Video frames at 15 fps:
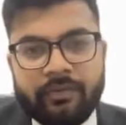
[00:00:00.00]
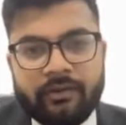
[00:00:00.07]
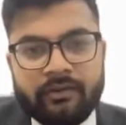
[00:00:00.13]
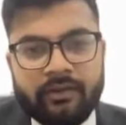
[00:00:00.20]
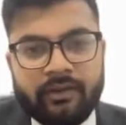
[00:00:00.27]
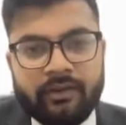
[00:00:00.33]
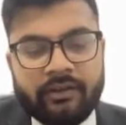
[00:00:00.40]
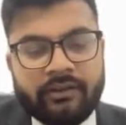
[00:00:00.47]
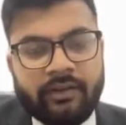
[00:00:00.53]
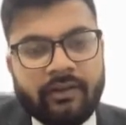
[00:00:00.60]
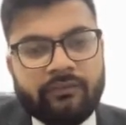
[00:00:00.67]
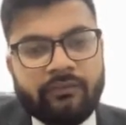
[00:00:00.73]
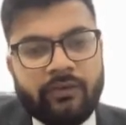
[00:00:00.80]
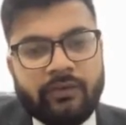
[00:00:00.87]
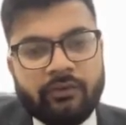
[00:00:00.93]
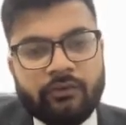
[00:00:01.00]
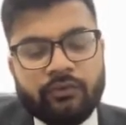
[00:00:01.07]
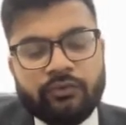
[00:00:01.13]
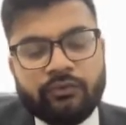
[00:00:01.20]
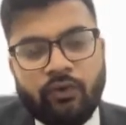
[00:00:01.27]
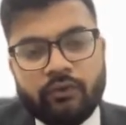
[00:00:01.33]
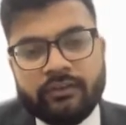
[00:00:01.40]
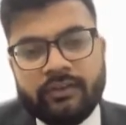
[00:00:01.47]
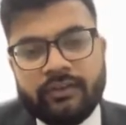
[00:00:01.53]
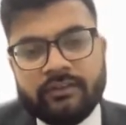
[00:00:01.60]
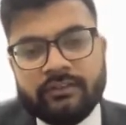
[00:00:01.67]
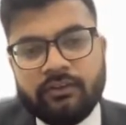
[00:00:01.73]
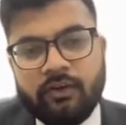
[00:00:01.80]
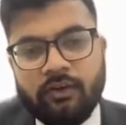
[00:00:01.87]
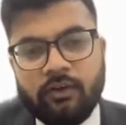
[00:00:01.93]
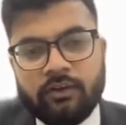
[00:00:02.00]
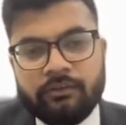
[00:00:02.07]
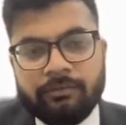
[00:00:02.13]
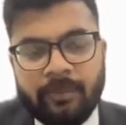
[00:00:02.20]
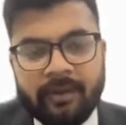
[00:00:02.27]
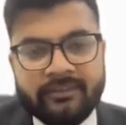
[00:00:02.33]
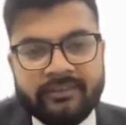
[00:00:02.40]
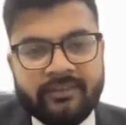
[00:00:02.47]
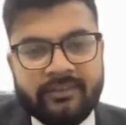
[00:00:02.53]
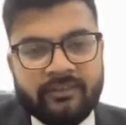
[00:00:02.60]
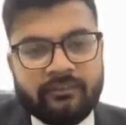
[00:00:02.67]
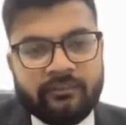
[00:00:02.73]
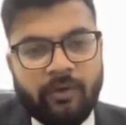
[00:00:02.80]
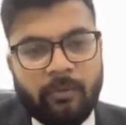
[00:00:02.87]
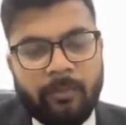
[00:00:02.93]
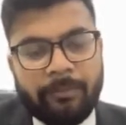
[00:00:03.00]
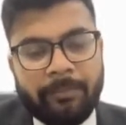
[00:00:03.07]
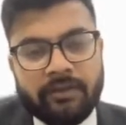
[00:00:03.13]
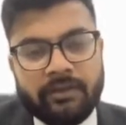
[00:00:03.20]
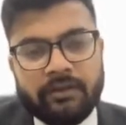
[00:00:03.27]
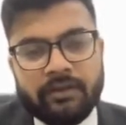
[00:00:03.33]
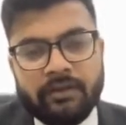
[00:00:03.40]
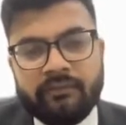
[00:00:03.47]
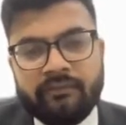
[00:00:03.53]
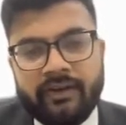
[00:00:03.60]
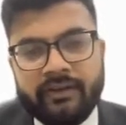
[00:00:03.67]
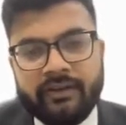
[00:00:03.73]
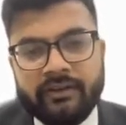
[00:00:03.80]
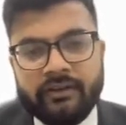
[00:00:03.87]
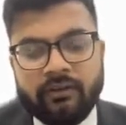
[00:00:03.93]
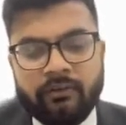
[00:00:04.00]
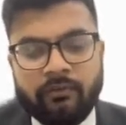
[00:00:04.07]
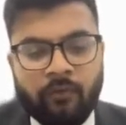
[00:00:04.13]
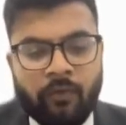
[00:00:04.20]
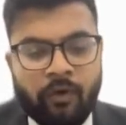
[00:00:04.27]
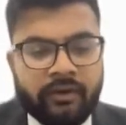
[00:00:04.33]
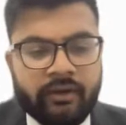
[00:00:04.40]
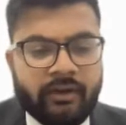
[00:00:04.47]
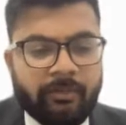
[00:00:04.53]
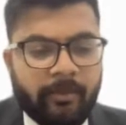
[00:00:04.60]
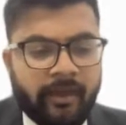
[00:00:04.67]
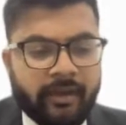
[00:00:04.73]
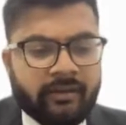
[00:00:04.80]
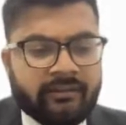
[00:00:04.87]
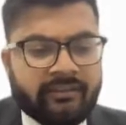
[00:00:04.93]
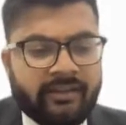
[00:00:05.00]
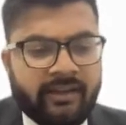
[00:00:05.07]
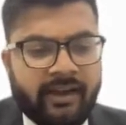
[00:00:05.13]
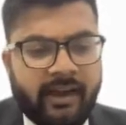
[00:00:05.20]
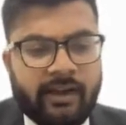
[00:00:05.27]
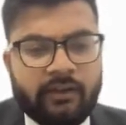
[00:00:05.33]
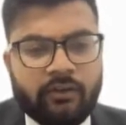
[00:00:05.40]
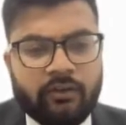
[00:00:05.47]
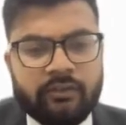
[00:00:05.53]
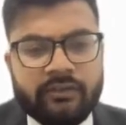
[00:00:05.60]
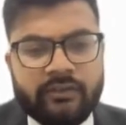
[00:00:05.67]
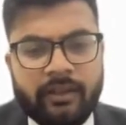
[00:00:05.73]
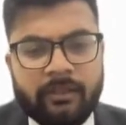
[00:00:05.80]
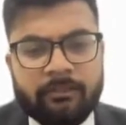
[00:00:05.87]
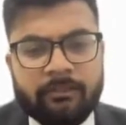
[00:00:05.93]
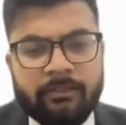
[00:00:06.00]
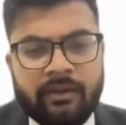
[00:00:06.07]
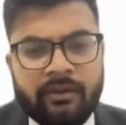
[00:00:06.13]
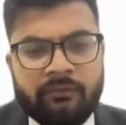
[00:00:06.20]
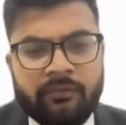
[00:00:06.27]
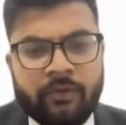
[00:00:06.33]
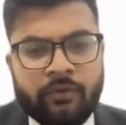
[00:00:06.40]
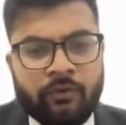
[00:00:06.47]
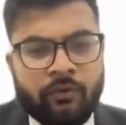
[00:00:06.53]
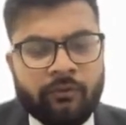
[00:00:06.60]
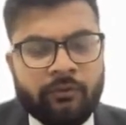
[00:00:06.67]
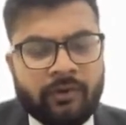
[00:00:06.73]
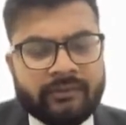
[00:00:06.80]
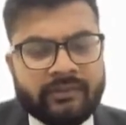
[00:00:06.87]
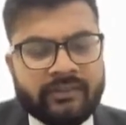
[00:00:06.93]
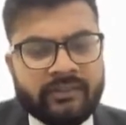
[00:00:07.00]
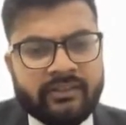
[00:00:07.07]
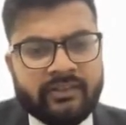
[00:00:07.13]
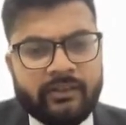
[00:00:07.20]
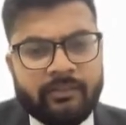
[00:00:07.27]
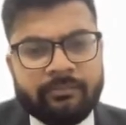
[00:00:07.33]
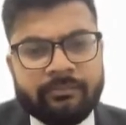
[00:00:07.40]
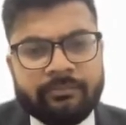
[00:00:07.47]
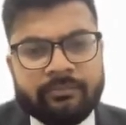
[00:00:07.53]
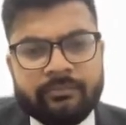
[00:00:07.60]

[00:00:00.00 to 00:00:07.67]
So in case we use sauces or spices from a particular vendor, won't it make us reliant on them if we grow faster than them?